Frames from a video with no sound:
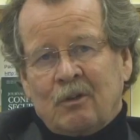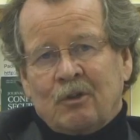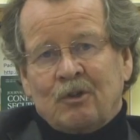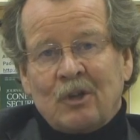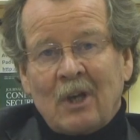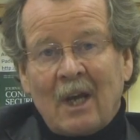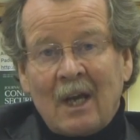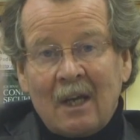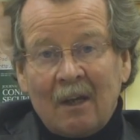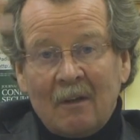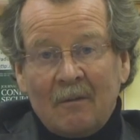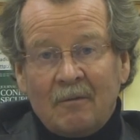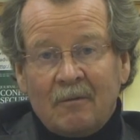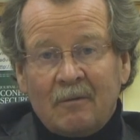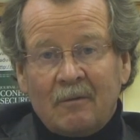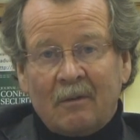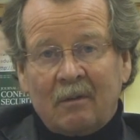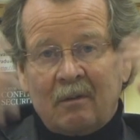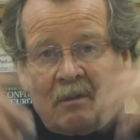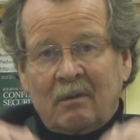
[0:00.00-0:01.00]

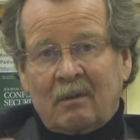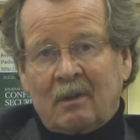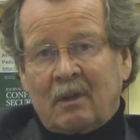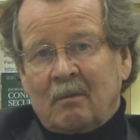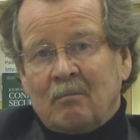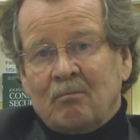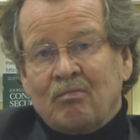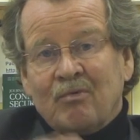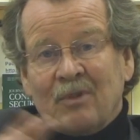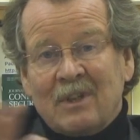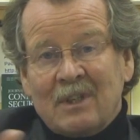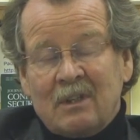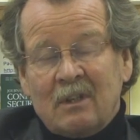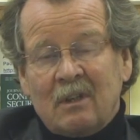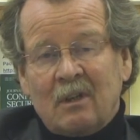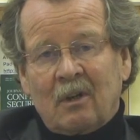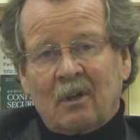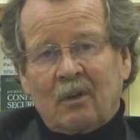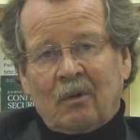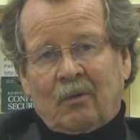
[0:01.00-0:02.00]
shaved in
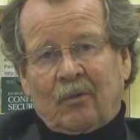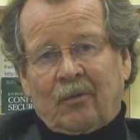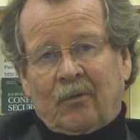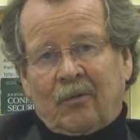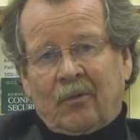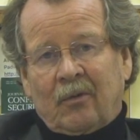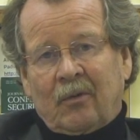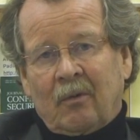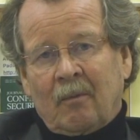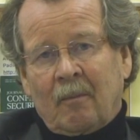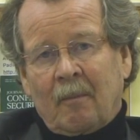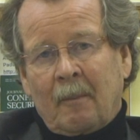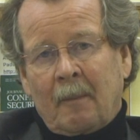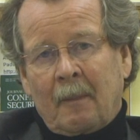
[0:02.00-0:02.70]
prison clothes.